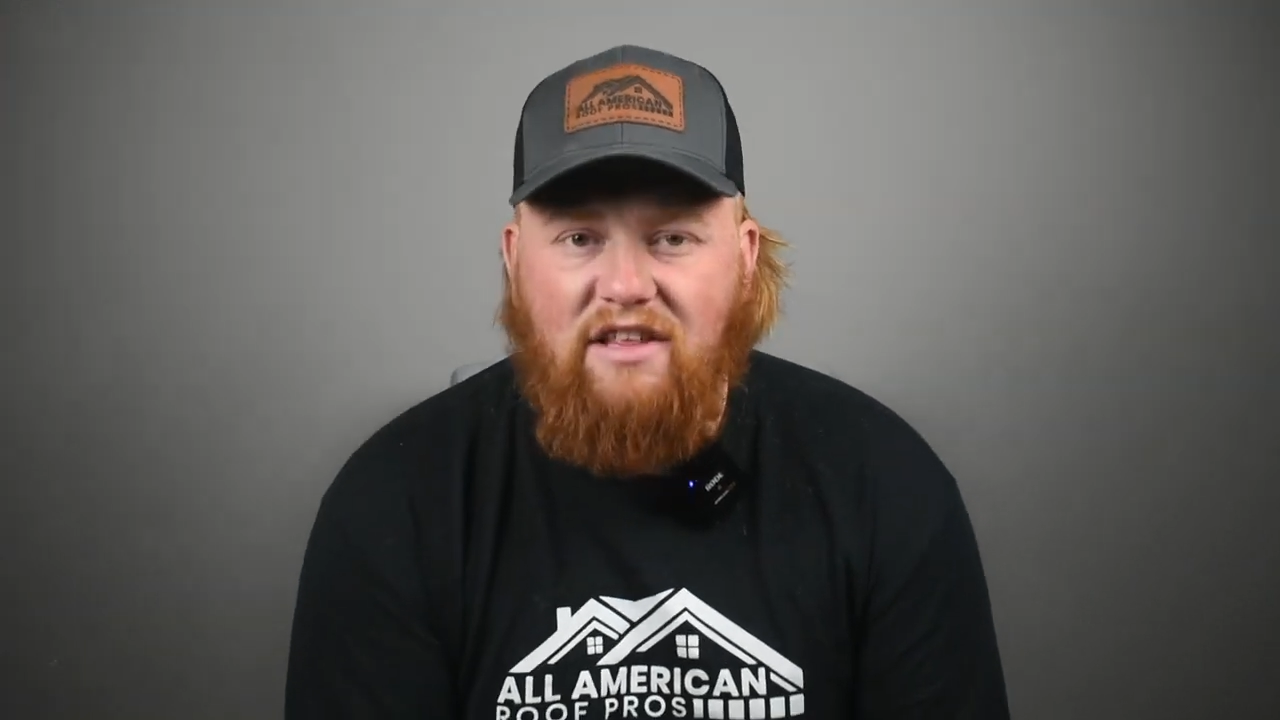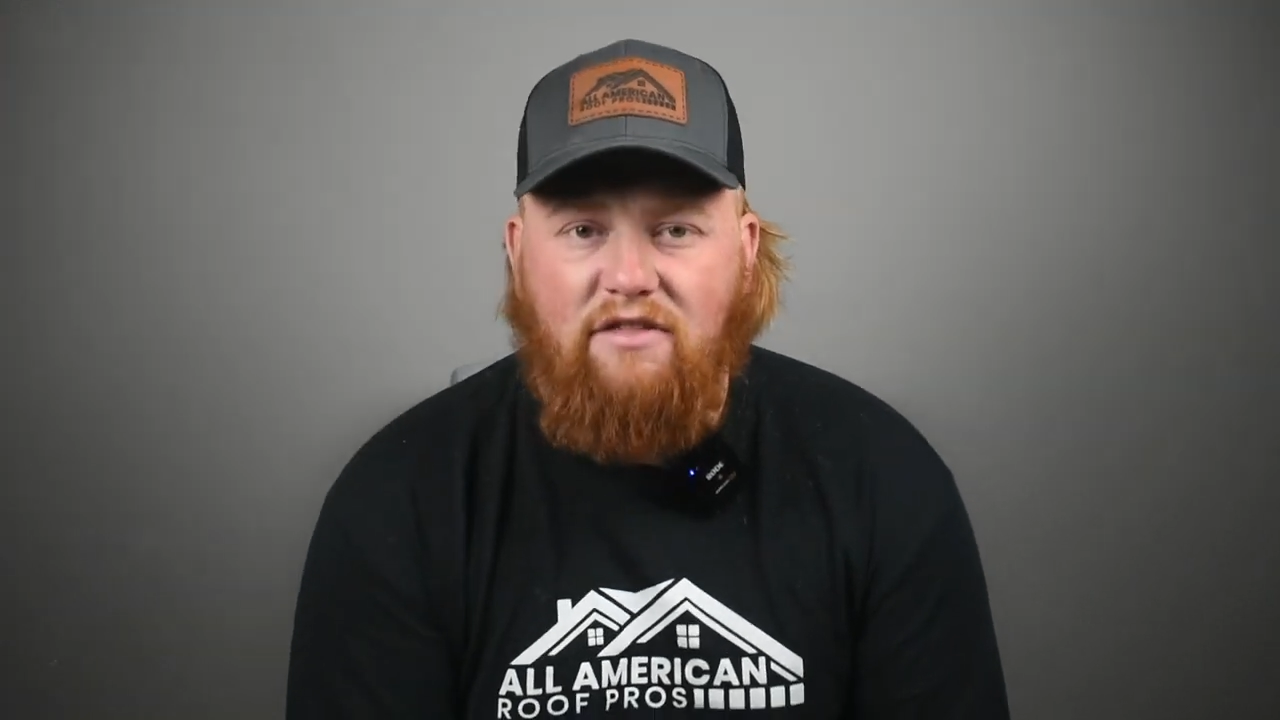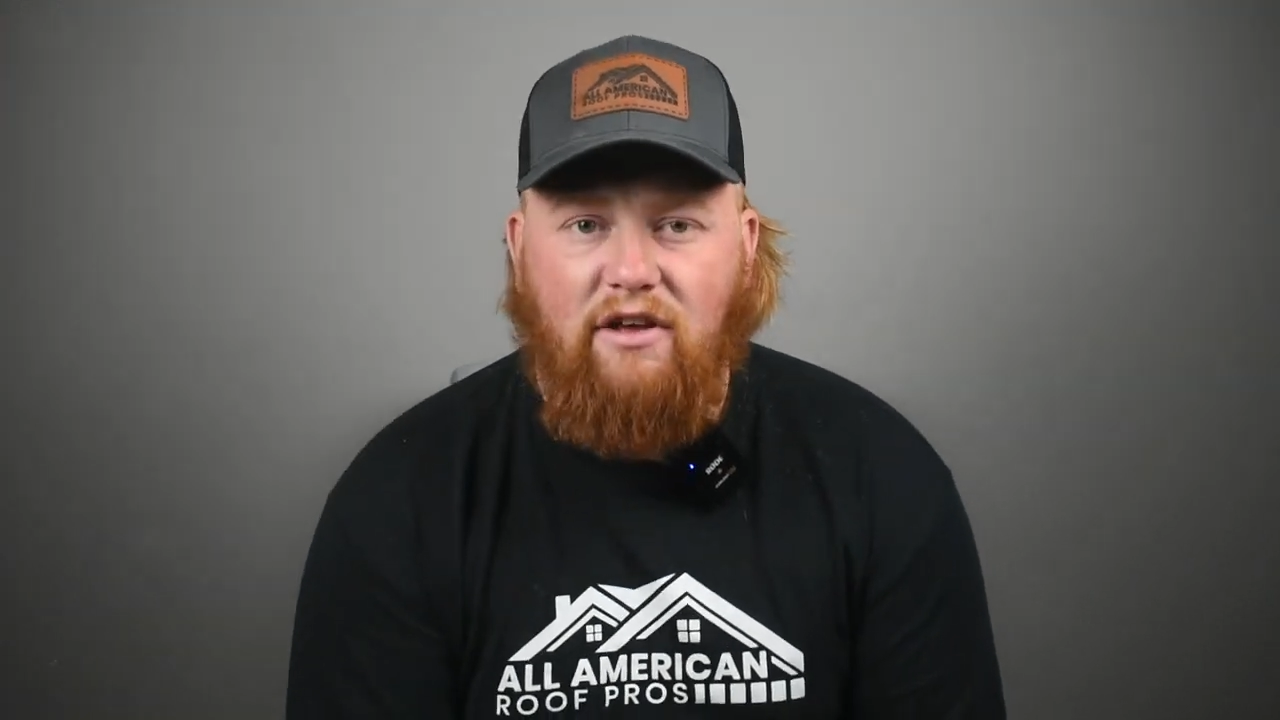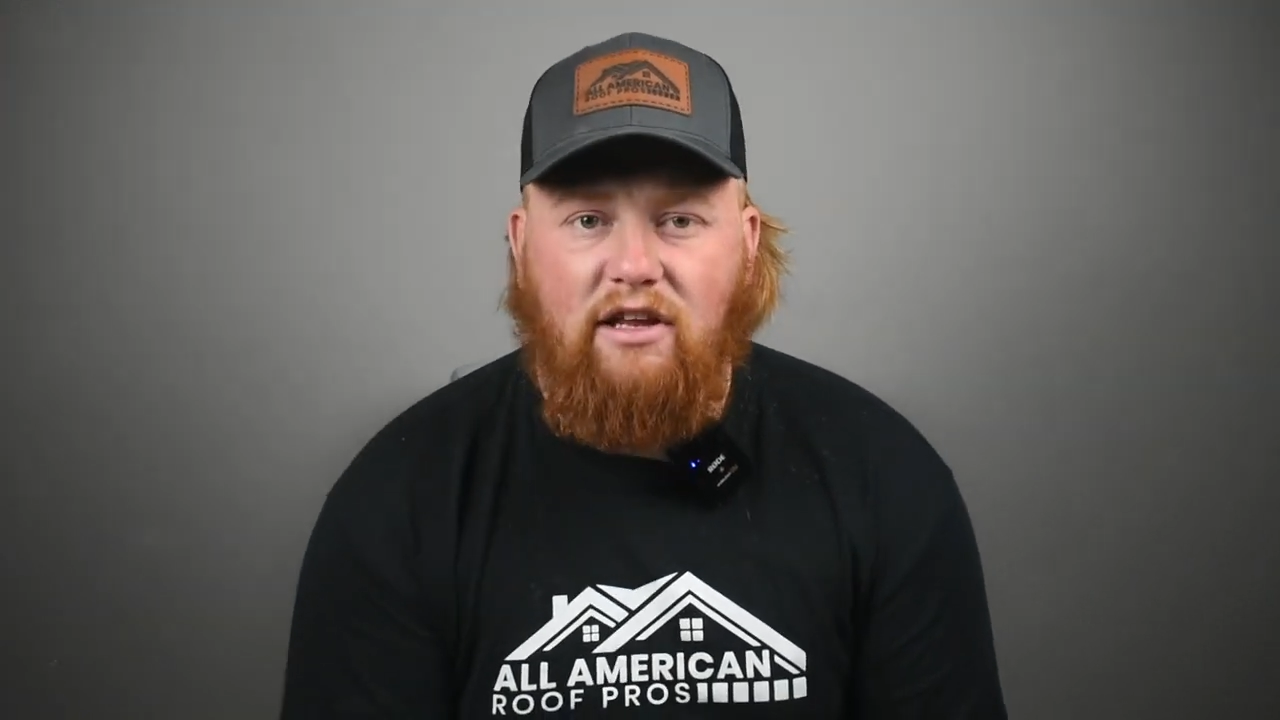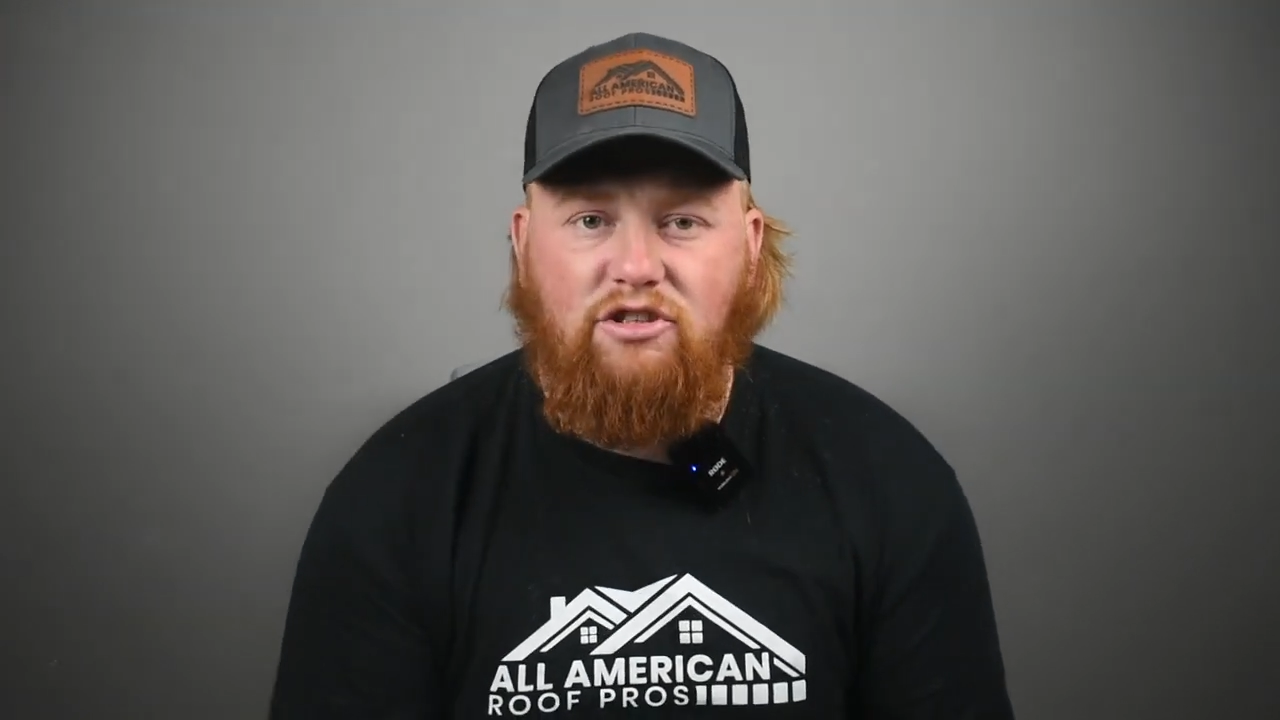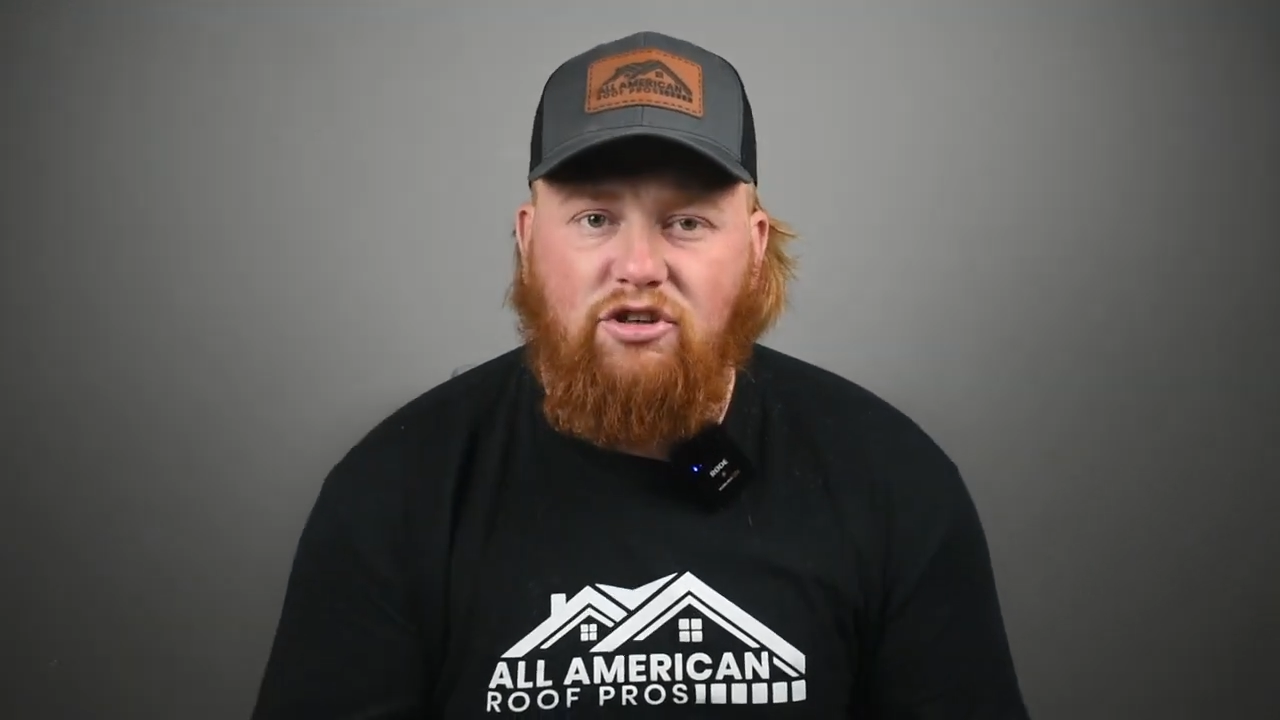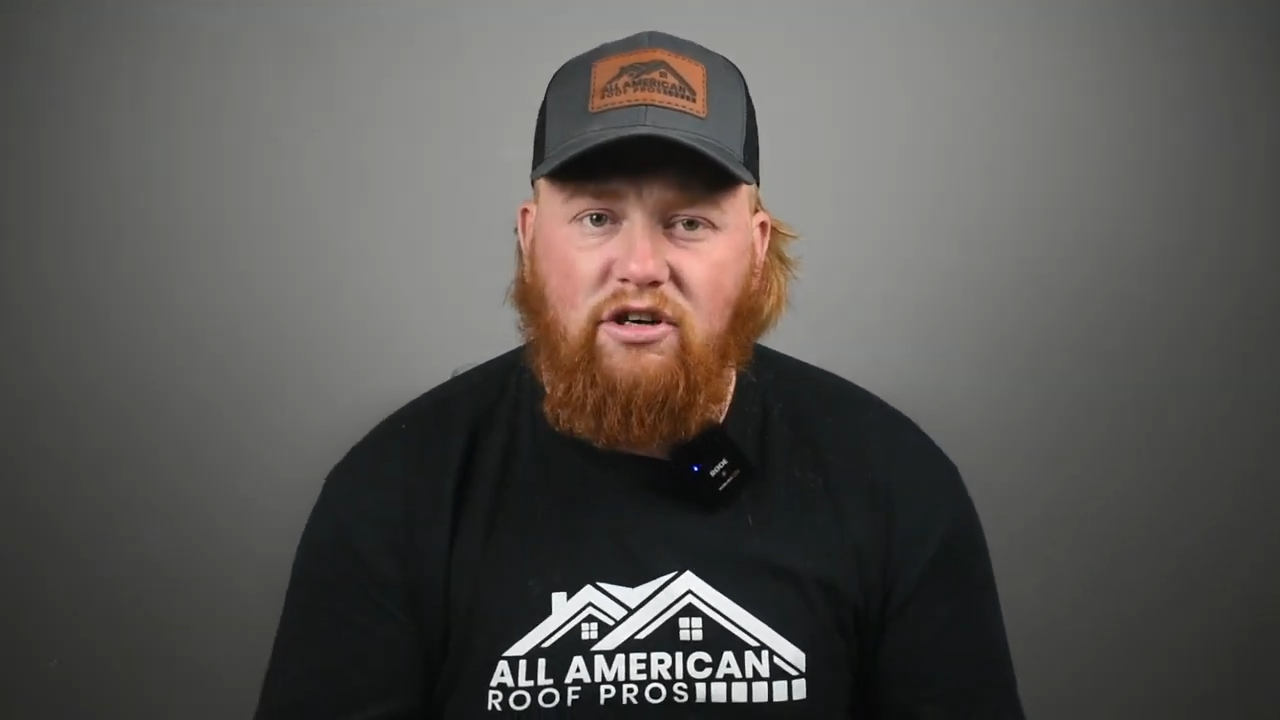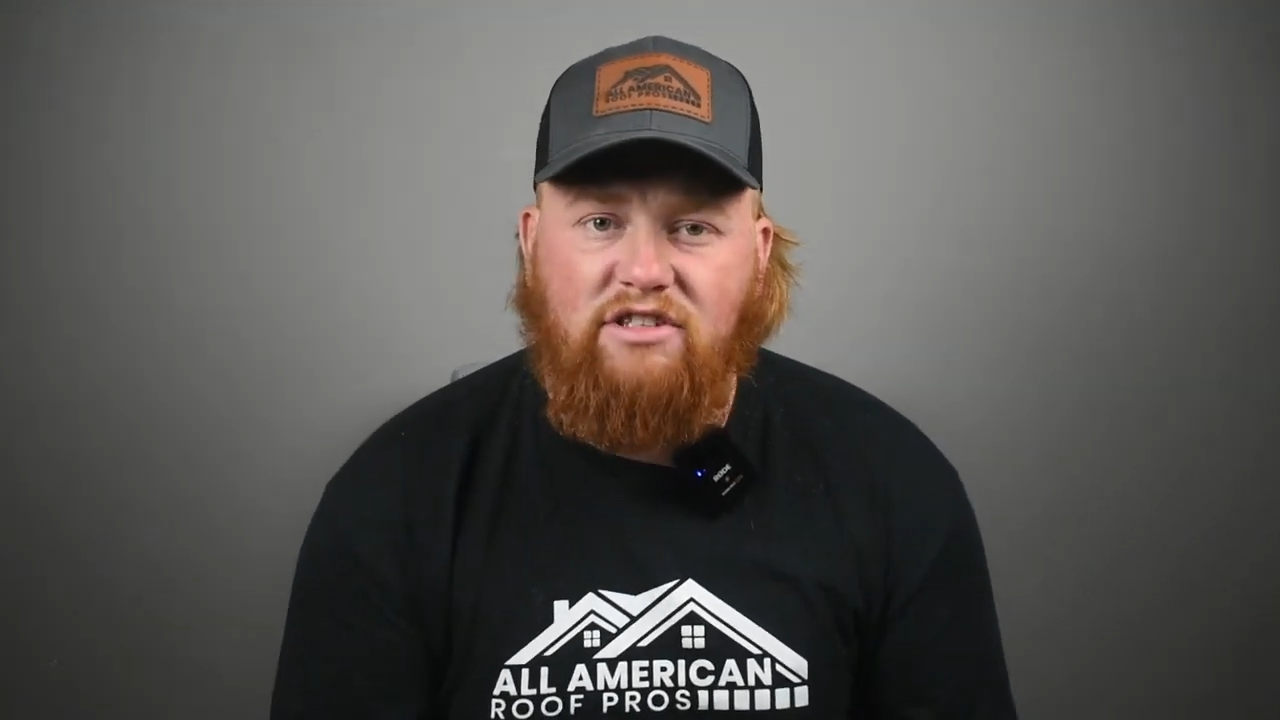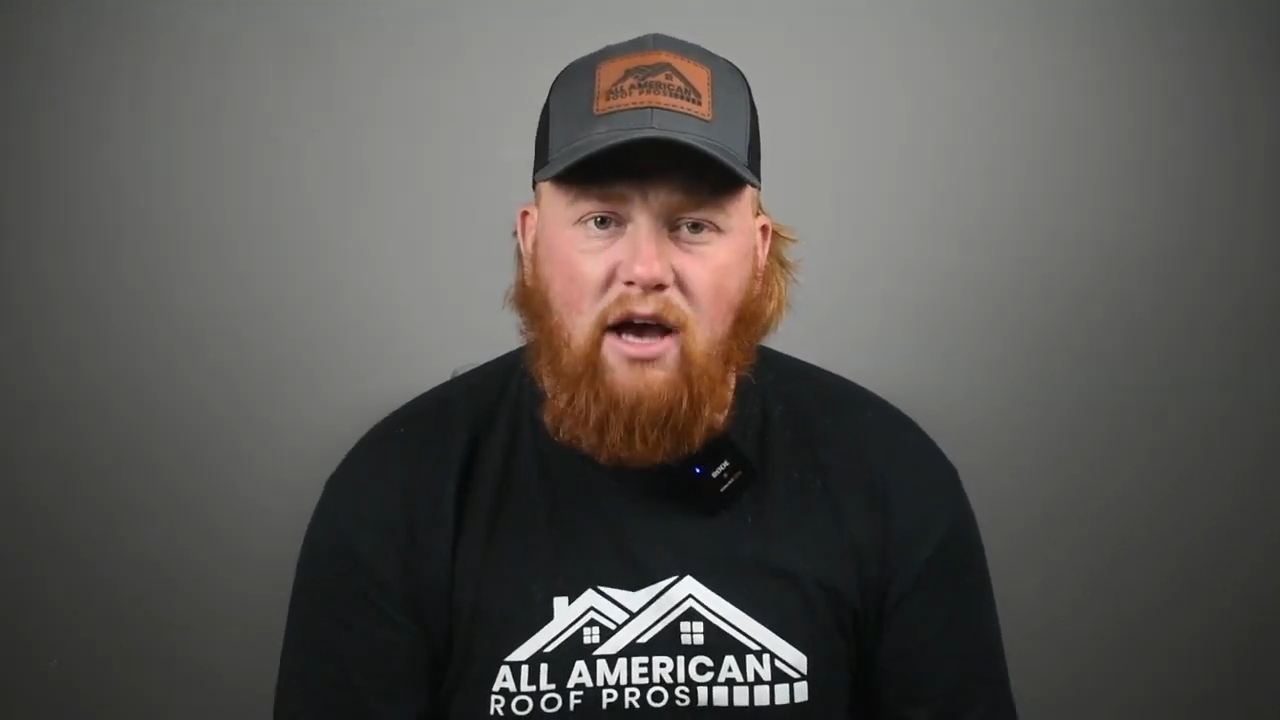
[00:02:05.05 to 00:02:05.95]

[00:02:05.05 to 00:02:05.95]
that the insurance